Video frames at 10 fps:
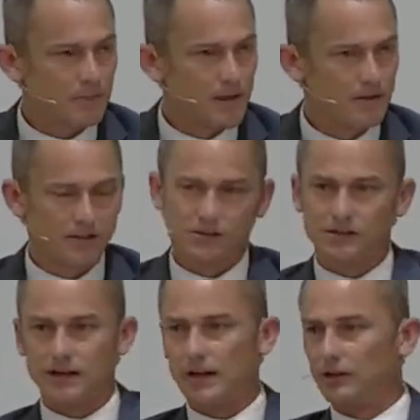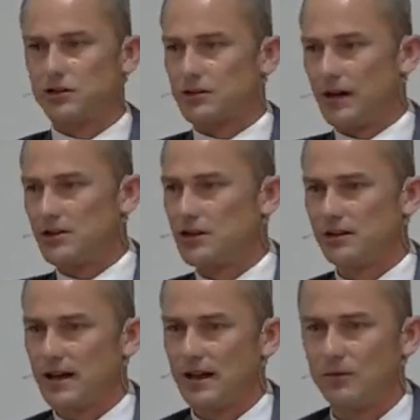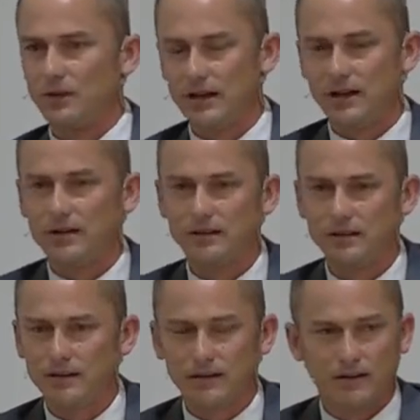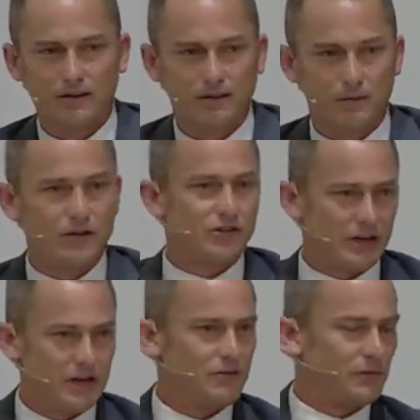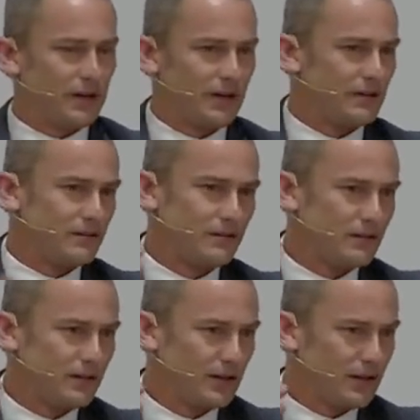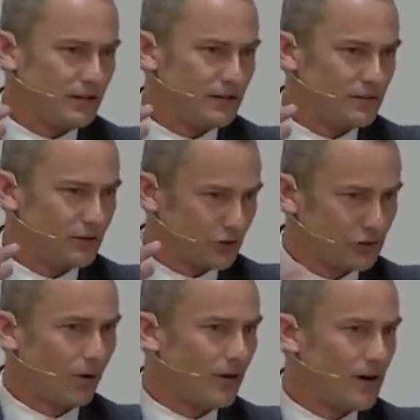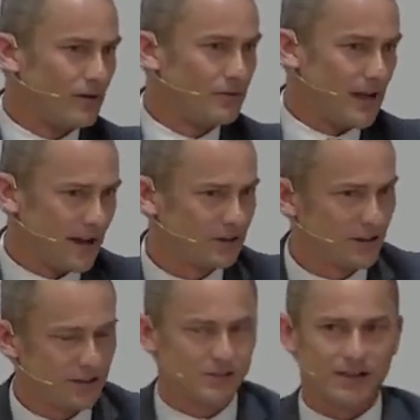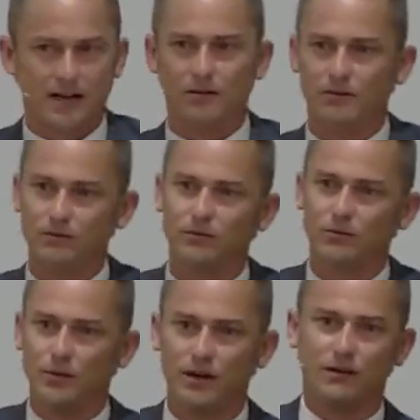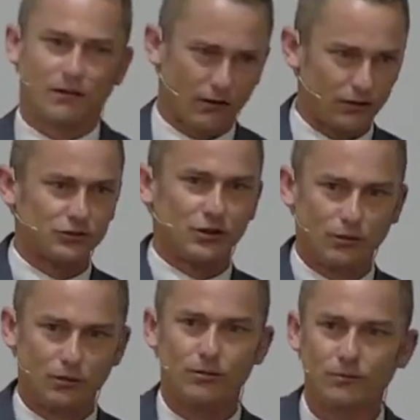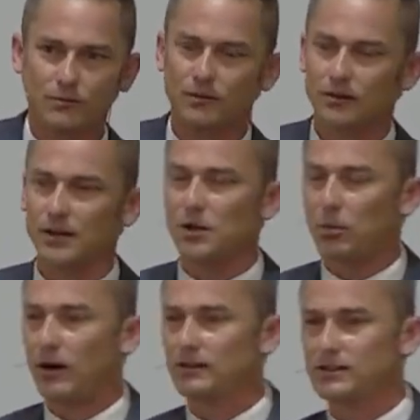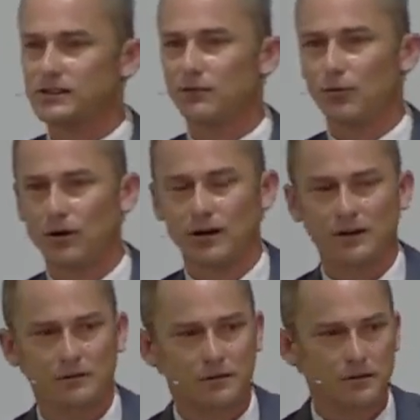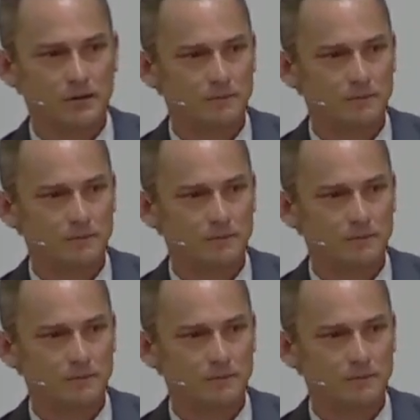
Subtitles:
This is the illustration that we receive in the story of the Exodus that we are also in the process of working through,